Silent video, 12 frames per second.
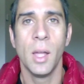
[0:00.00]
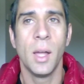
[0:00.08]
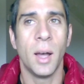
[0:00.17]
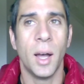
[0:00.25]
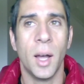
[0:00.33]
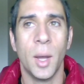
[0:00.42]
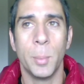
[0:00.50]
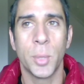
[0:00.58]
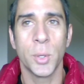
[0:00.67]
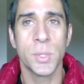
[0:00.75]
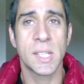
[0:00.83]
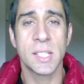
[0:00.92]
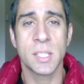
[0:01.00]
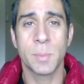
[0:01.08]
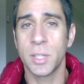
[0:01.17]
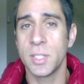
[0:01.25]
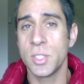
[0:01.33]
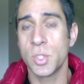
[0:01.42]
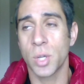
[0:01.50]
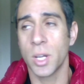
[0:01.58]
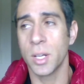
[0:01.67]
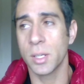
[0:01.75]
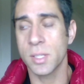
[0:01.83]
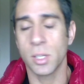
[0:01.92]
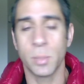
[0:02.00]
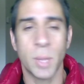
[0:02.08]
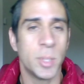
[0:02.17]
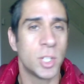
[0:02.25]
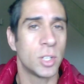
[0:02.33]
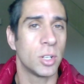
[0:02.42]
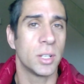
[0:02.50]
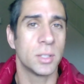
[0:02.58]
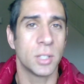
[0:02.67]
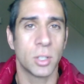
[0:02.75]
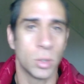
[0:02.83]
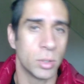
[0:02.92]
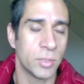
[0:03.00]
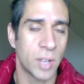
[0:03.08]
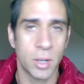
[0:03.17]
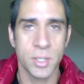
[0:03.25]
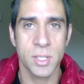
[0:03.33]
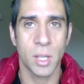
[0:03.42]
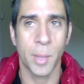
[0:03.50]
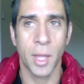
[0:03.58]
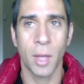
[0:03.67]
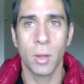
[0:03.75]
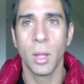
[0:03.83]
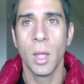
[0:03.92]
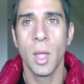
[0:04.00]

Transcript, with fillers: Post things about these drugs that are maybe curing the coronavirus coming out.